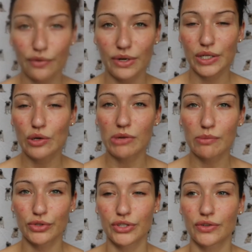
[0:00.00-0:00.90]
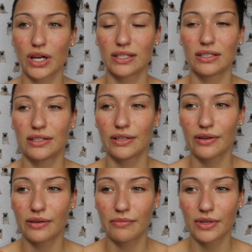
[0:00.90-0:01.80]
already got my moisturiser,
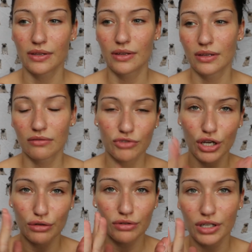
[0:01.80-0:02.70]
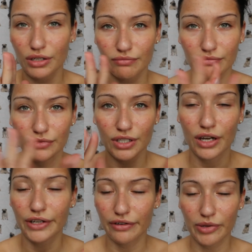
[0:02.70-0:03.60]
serum, toner and
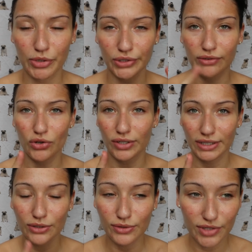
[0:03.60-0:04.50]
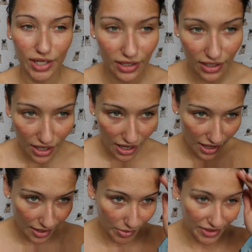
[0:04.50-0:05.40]
eye cream on, not in that order.
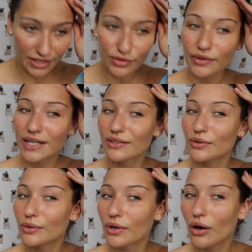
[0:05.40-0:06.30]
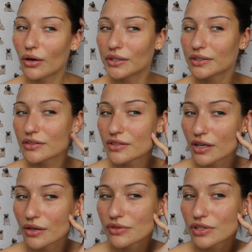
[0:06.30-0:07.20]
But that's already all on,
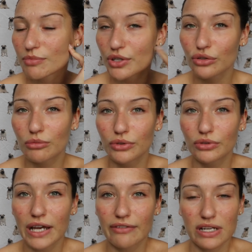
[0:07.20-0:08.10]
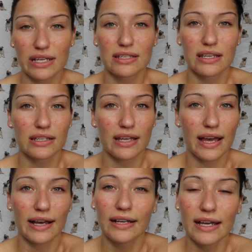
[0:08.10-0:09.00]
so just my normal everyday
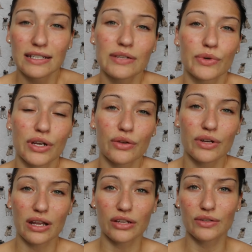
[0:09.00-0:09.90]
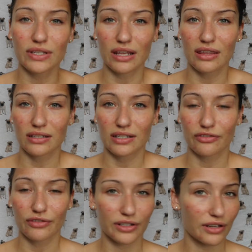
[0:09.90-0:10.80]
skincare. Didn't want to use anything
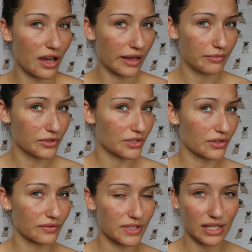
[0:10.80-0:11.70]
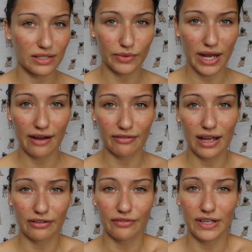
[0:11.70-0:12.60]
different, just obviously I didn't want
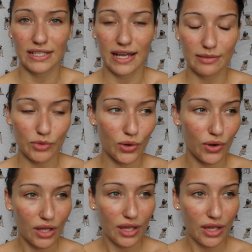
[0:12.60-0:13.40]
to aggravate it anymore.